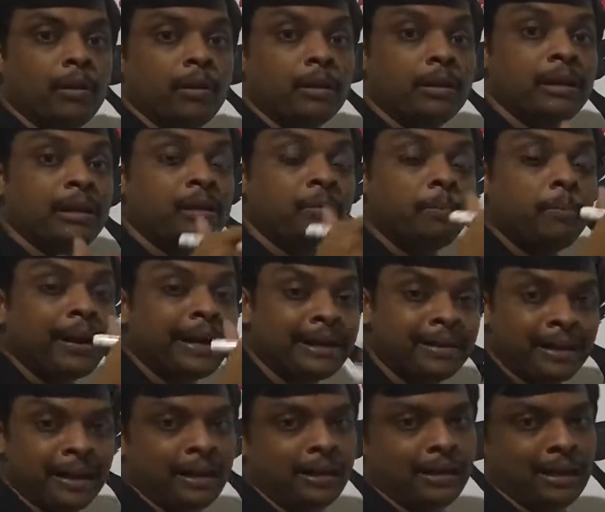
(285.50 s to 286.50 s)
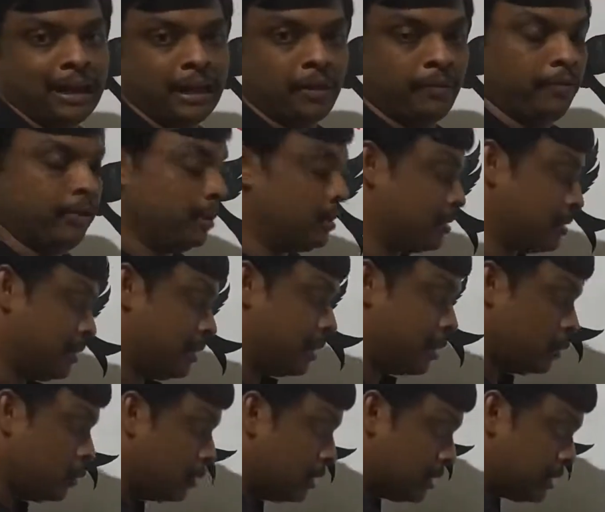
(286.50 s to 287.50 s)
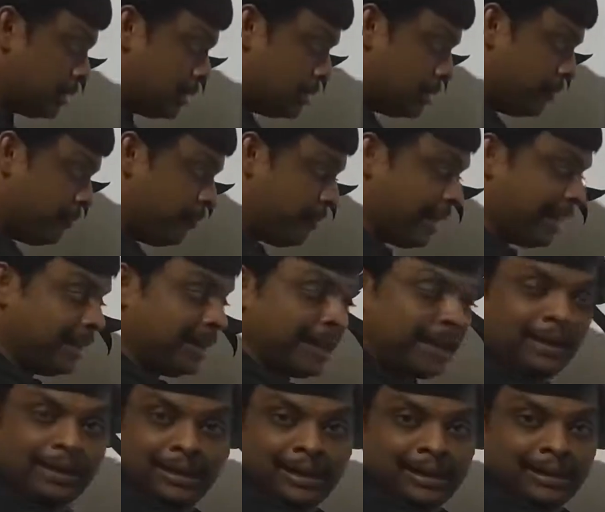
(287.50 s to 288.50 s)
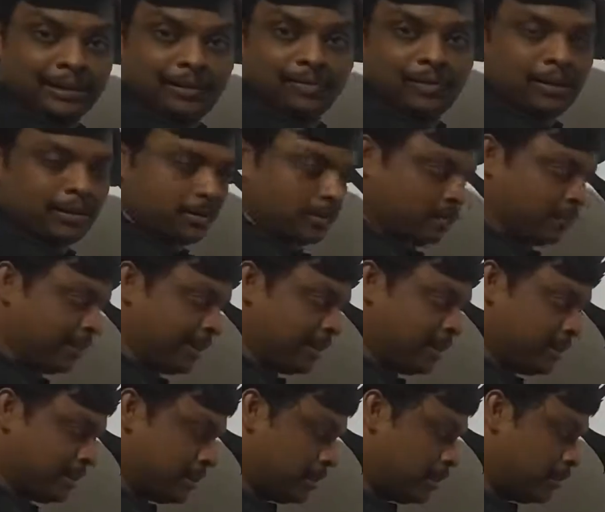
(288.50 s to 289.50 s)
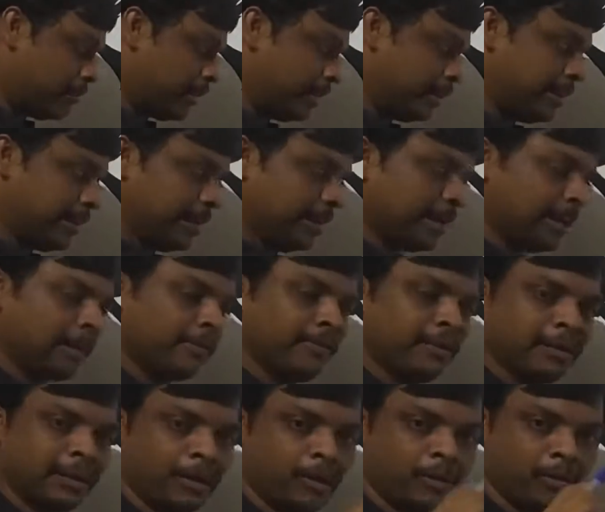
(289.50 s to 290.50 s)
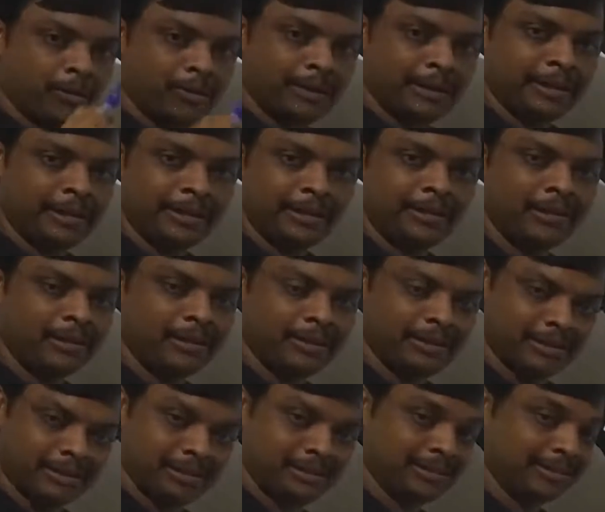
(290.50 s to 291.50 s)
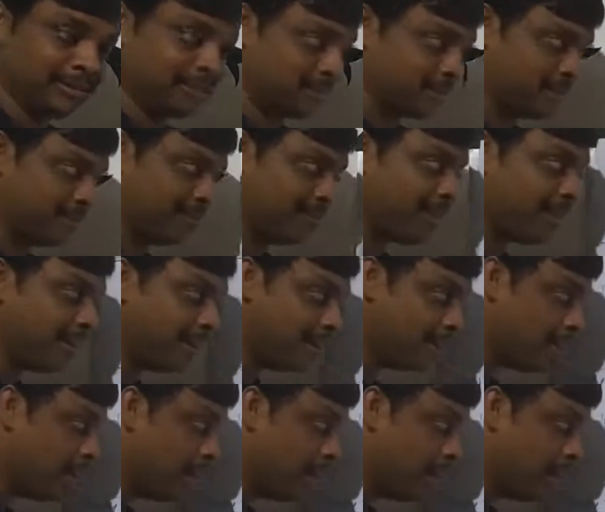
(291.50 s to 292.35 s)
infinite language. Now this is a finite language. Why this is finite language I have already discussed. Okay,